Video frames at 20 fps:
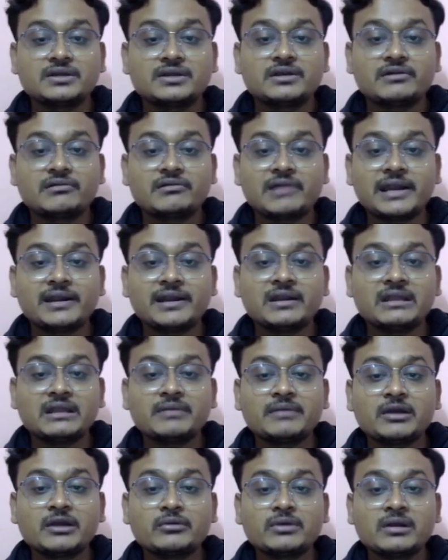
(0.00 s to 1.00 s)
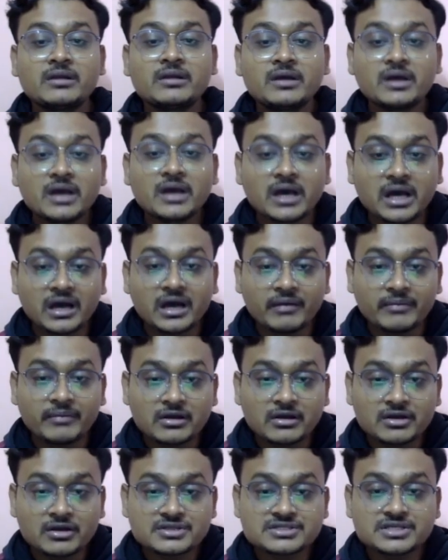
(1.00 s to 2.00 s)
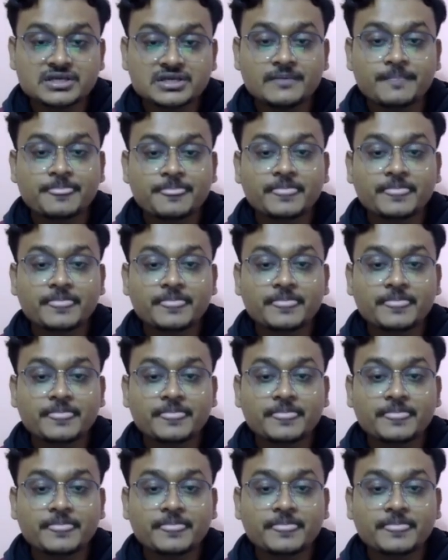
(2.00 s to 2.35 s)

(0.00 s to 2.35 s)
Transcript: Writer Immanuel Belkowski,